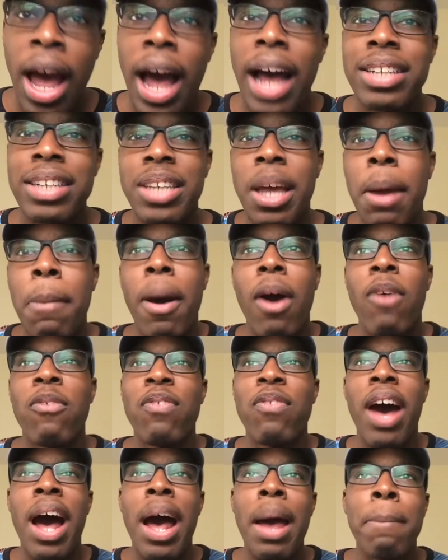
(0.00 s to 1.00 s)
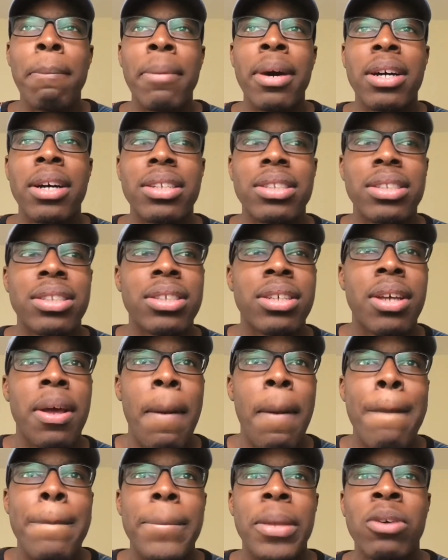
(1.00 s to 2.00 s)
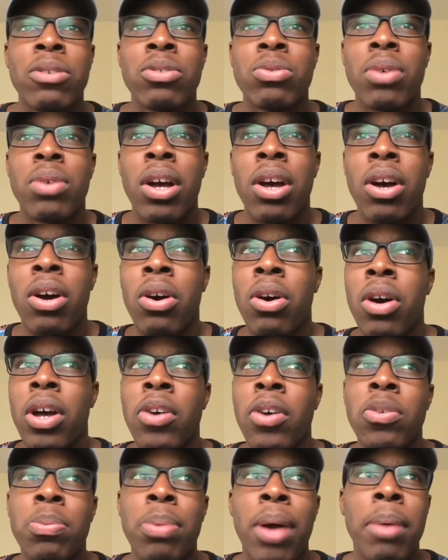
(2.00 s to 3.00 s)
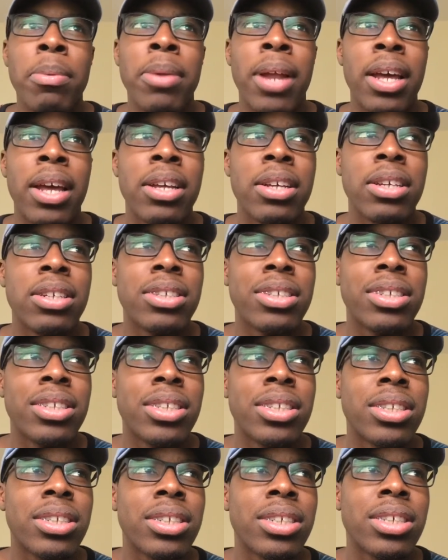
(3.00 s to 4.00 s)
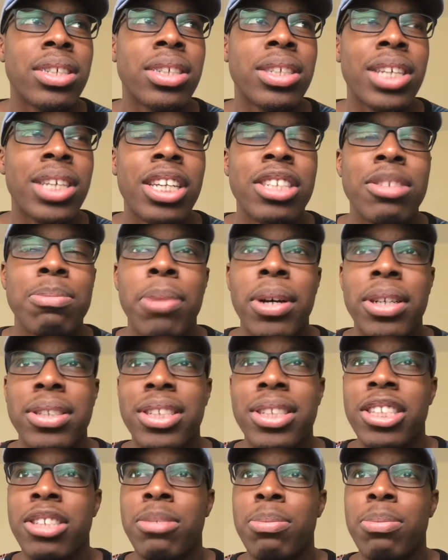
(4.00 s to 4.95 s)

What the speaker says: I say about 5 months. It was probably like 6 months.